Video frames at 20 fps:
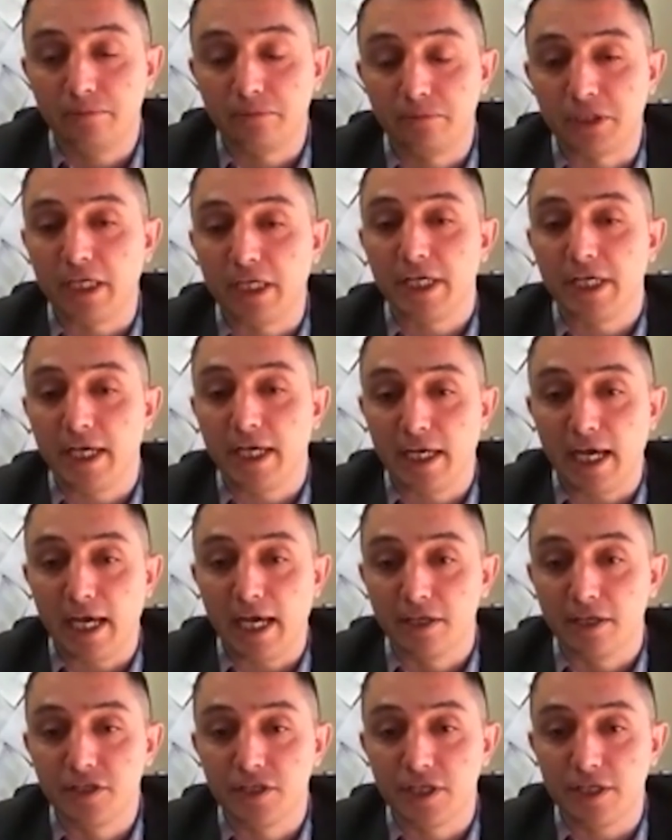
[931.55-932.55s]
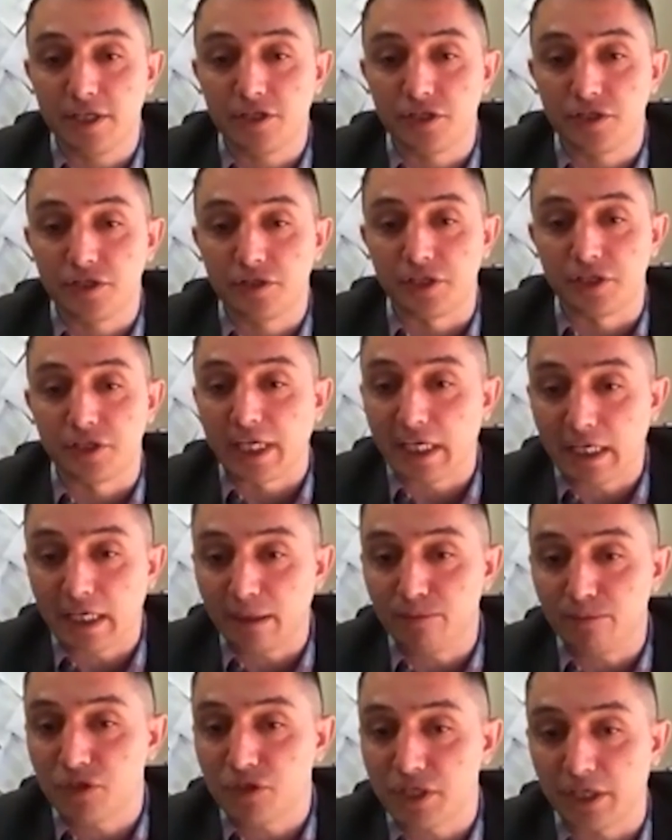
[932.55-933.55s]
data analysis
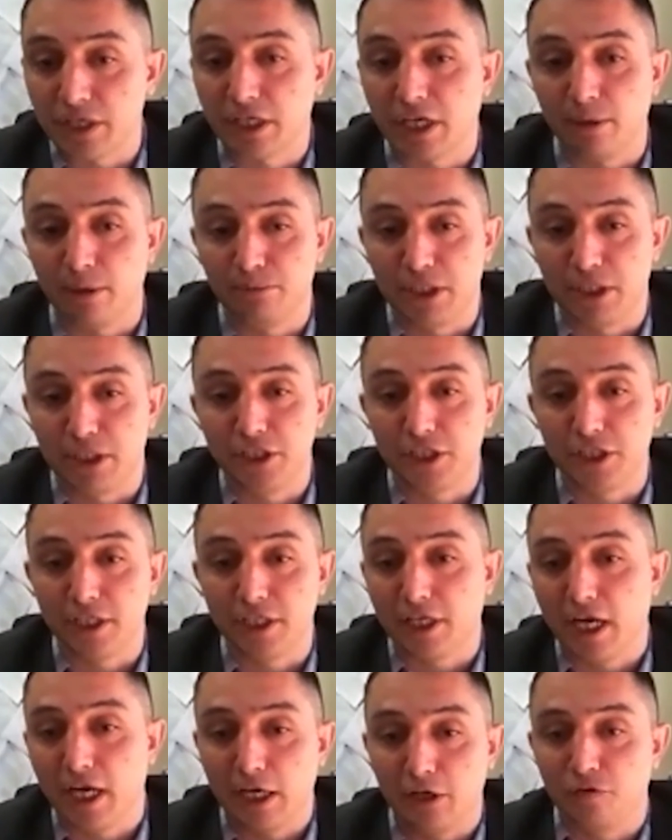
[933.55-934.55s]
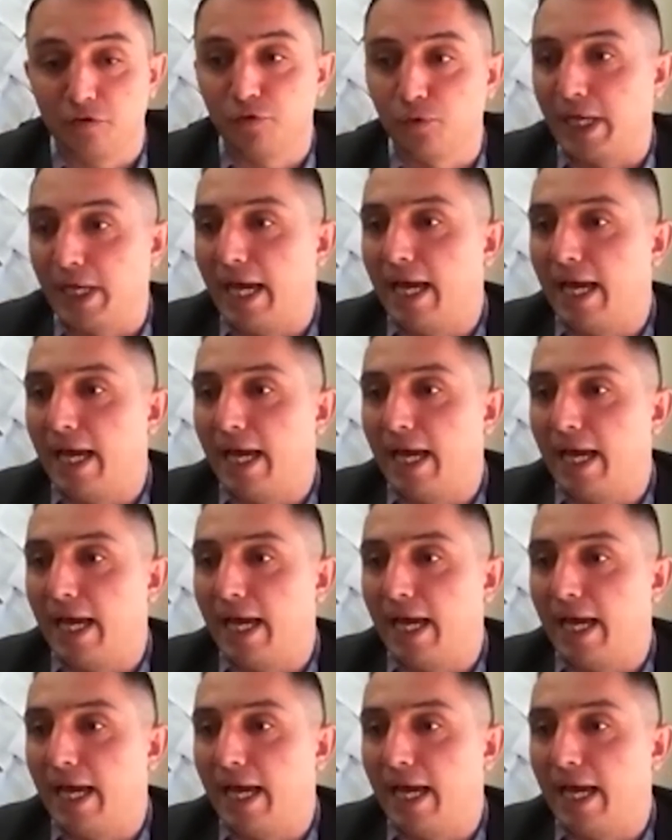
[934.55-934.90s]
teams in competition. Kind of,